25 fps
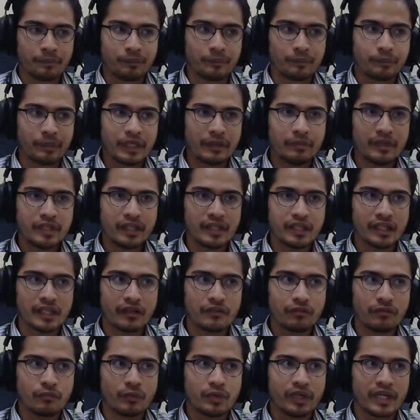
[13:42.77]
Maybe
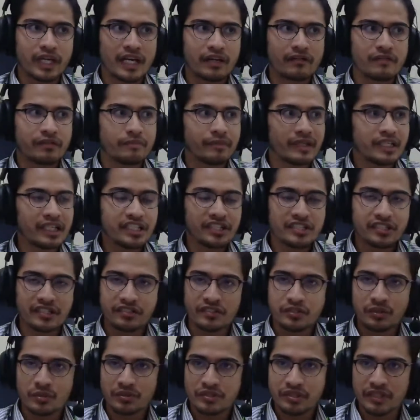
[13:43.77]
if we have a
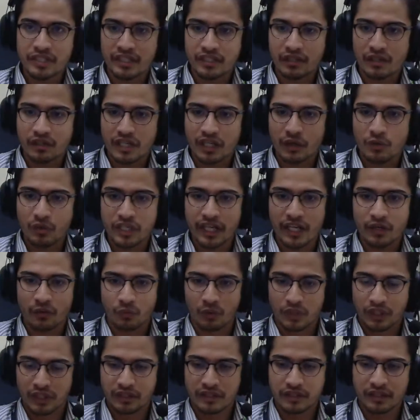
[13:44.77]
malicious user on our
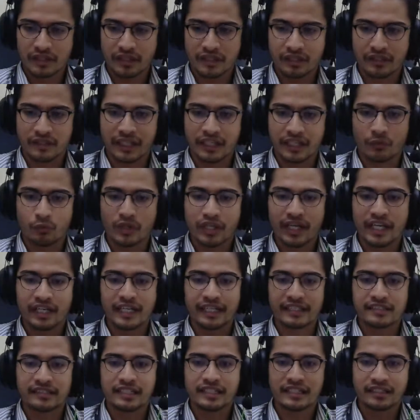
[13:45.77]
network, then we can
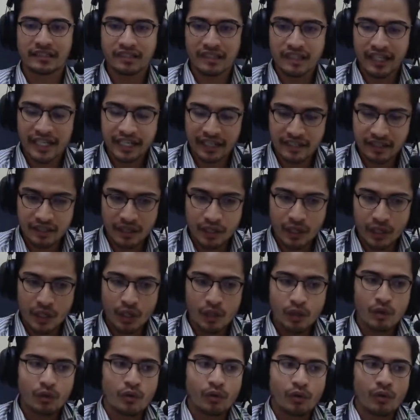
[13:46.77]
actually track
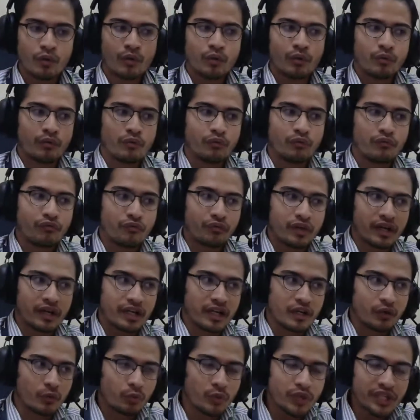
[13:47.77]

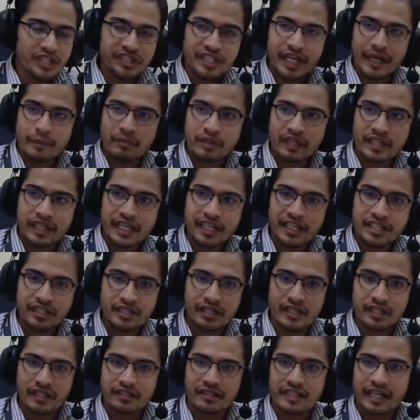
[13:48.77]
which
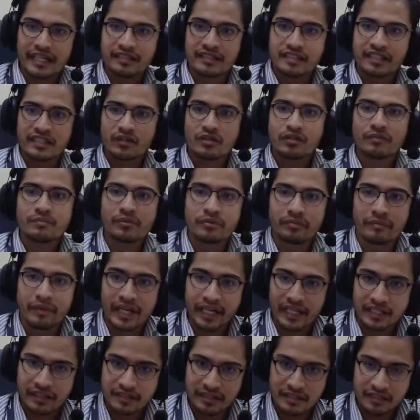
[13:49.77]
application is actually
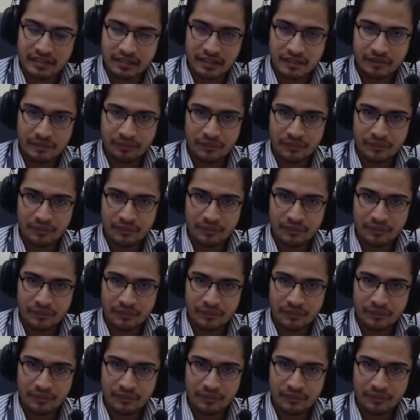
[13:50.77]
compromised.